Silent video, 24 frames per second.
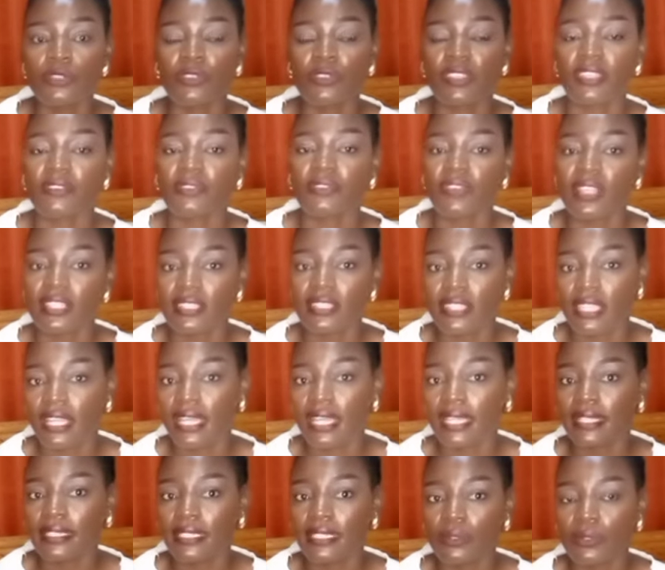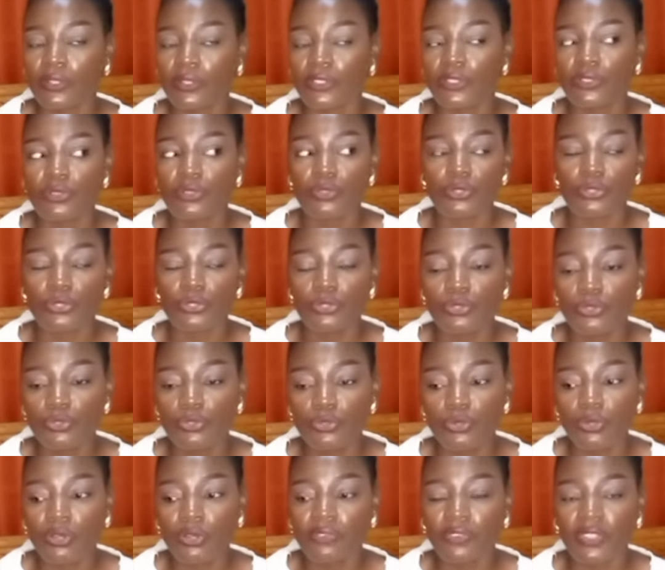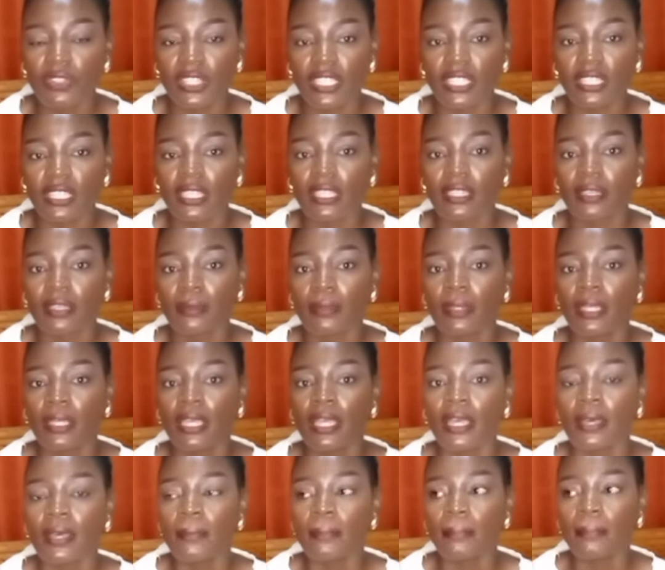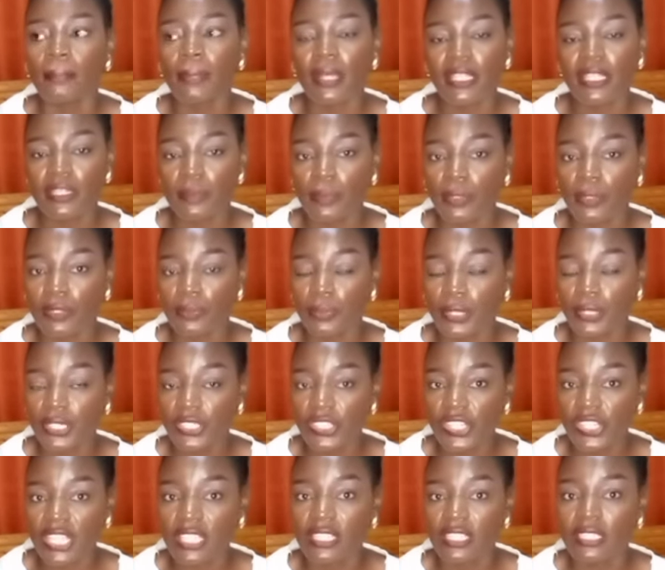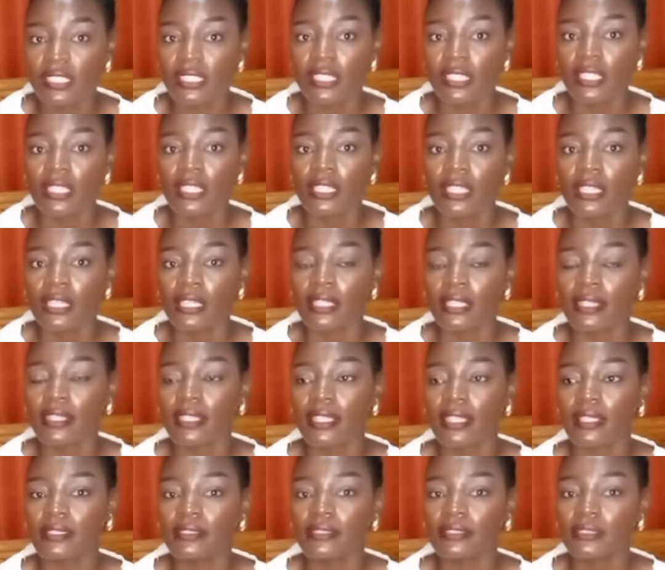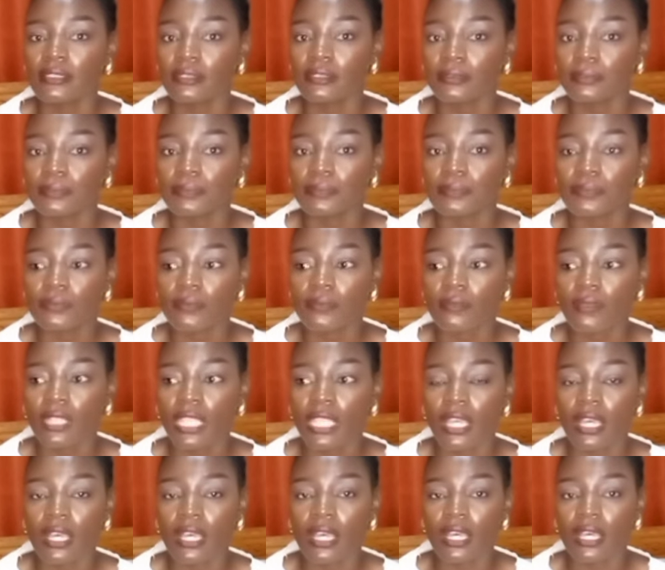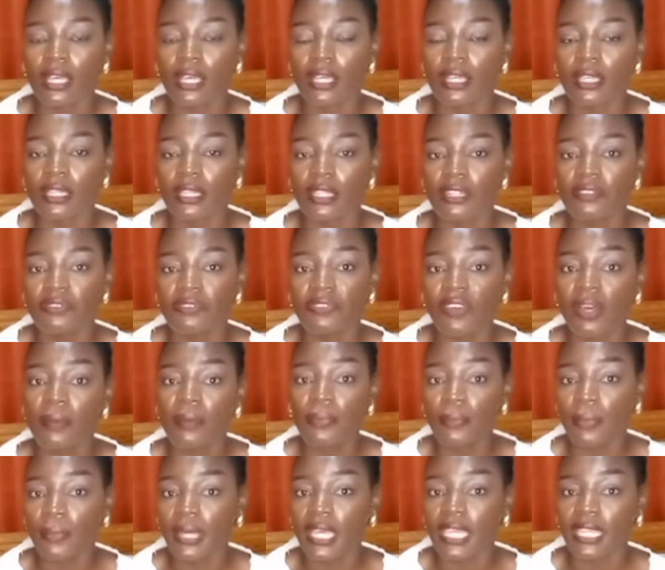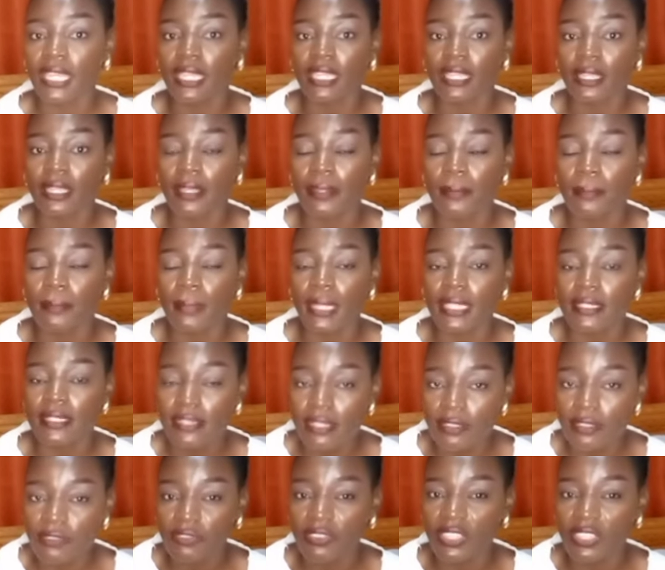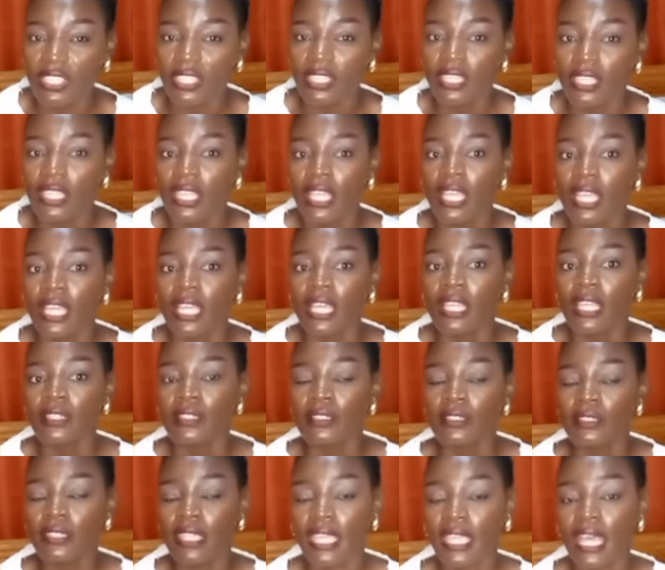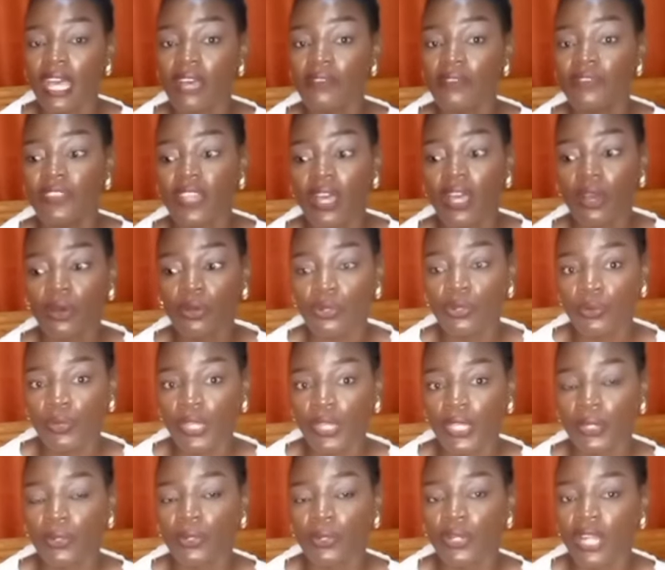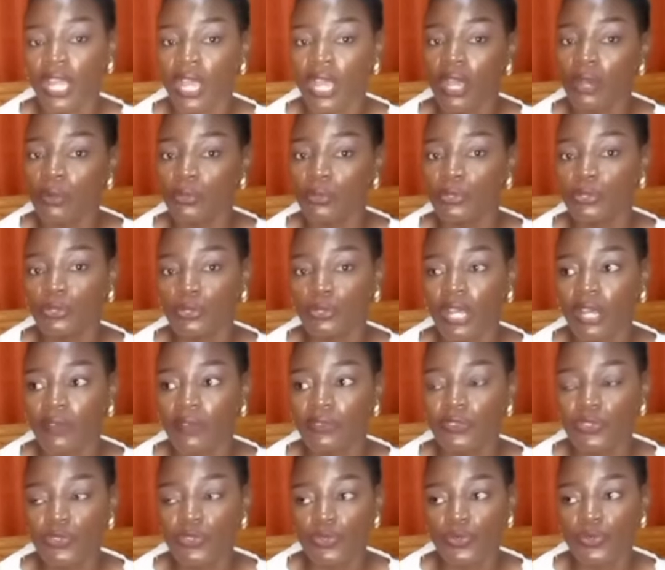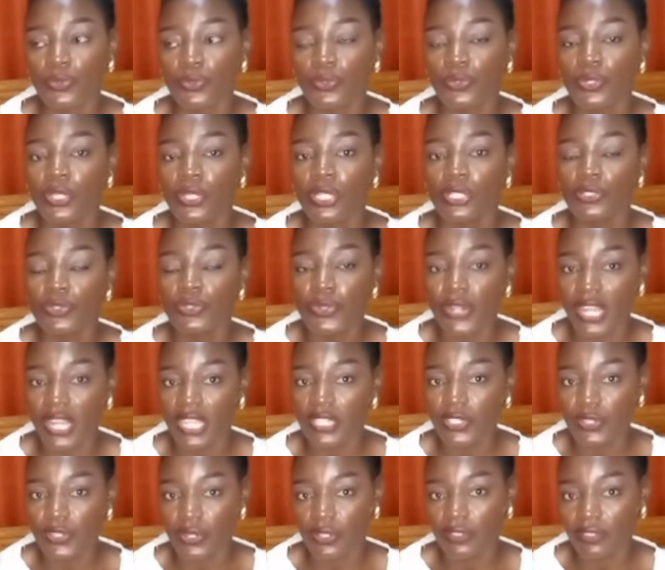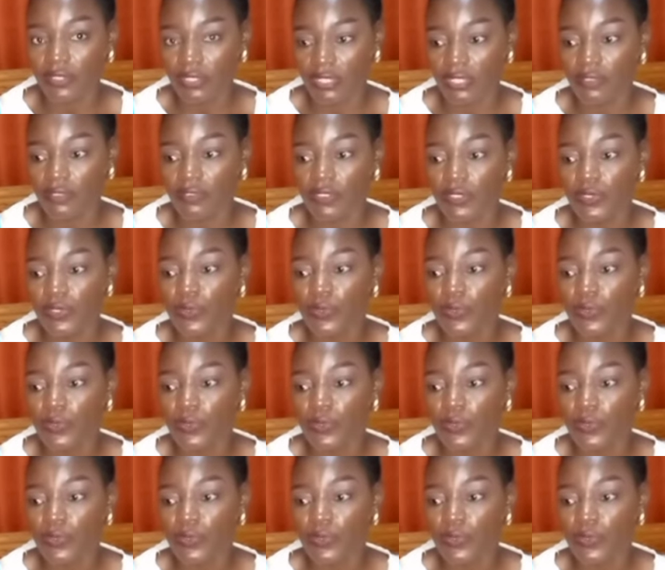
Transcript: So the first thing I did was to go for the passport pictures, then revamp my CV. They have their own way on how you have to write your CV.